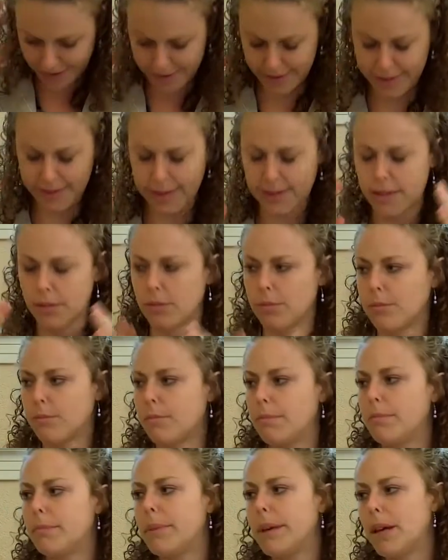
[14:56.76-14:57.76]
that. I think that's a
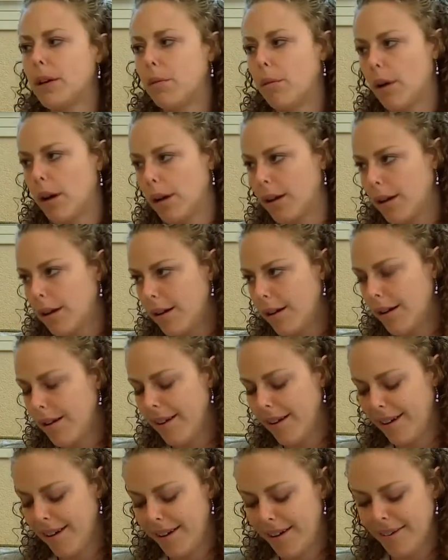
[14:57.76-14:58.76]
big one.
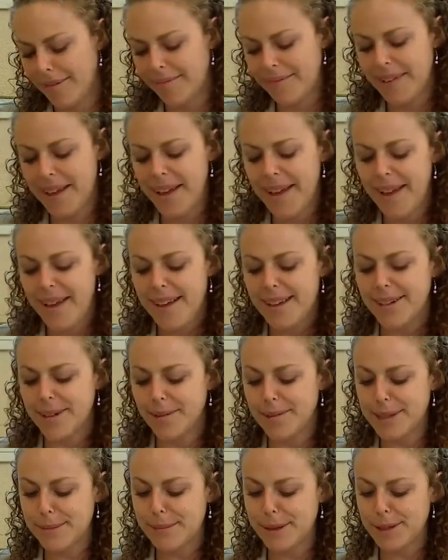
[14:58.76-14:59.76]

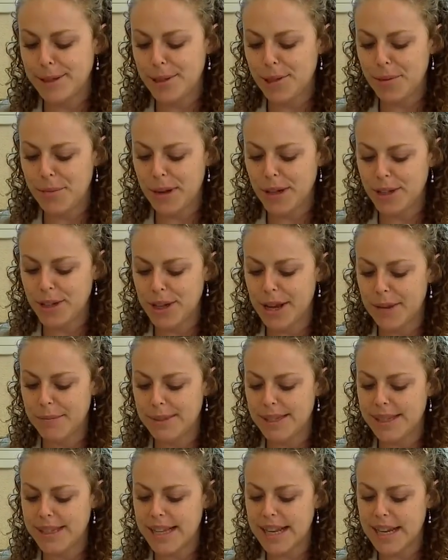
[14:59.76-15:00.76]
Don't spend too much time
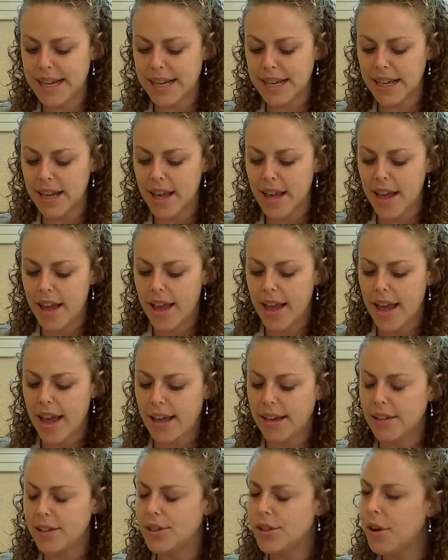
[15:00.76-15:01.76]
sitting,
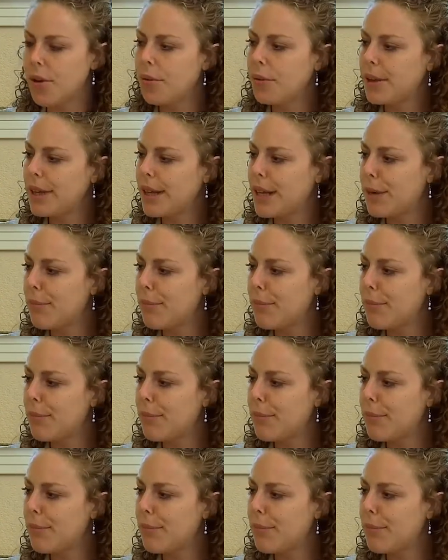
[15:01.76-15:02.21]
and don't